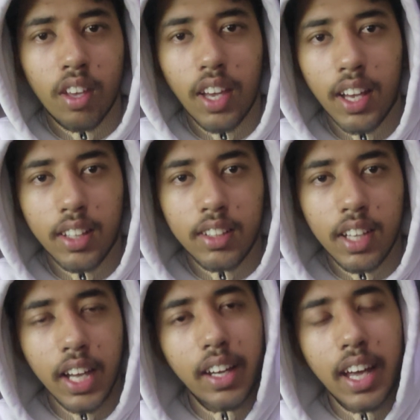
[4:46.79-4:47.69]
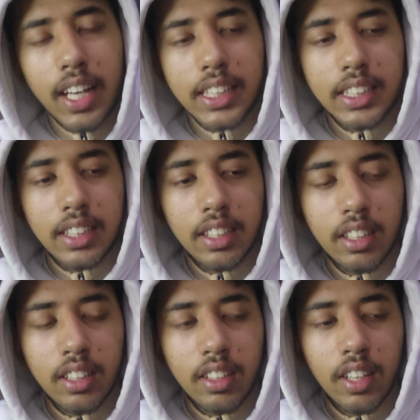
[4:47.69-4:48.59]
and at last,
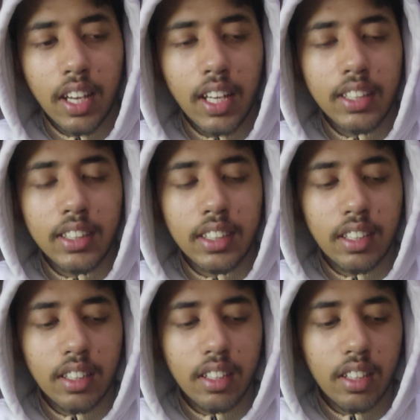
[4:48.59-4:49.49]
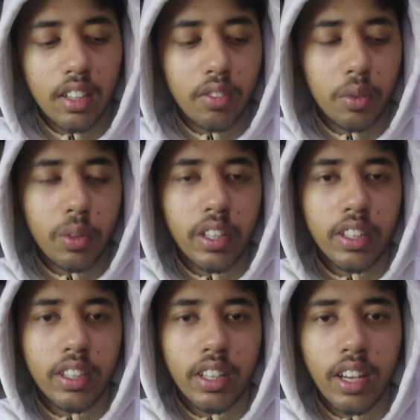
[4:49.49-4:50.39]
as
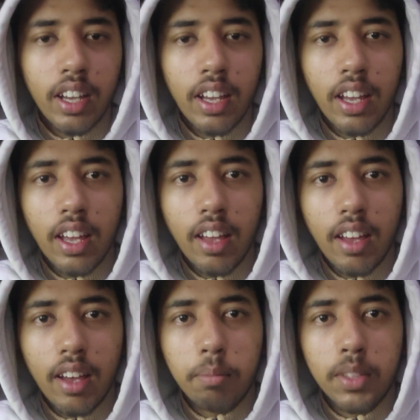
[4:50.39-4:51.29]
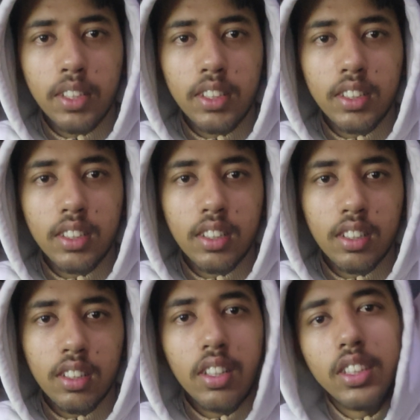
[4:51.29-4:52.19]
everywhere happens,
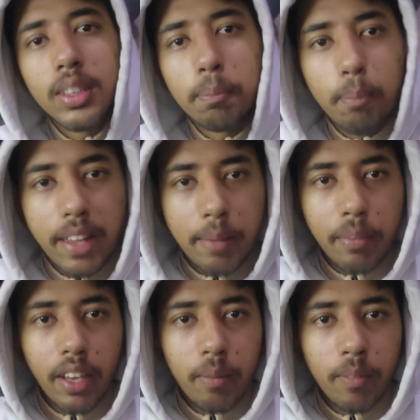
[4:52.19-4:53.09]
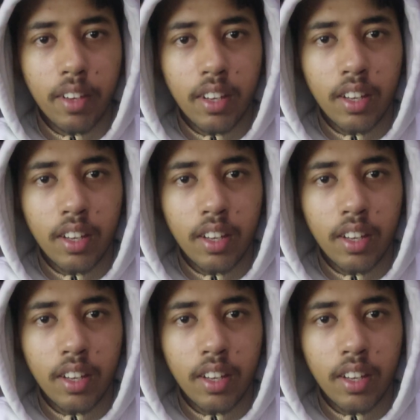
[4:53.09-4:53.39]
there is a blame game.